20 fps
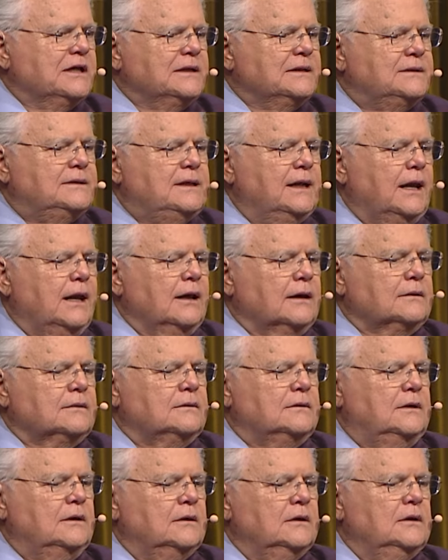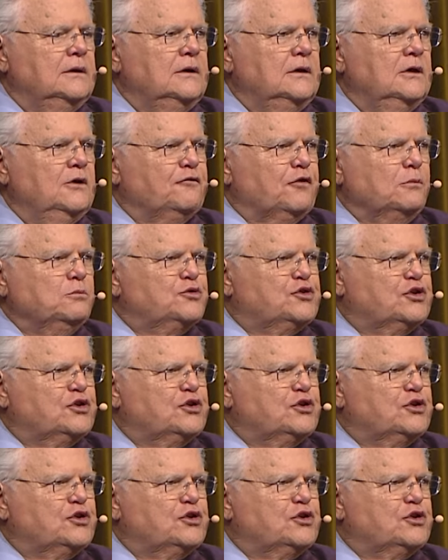and dead from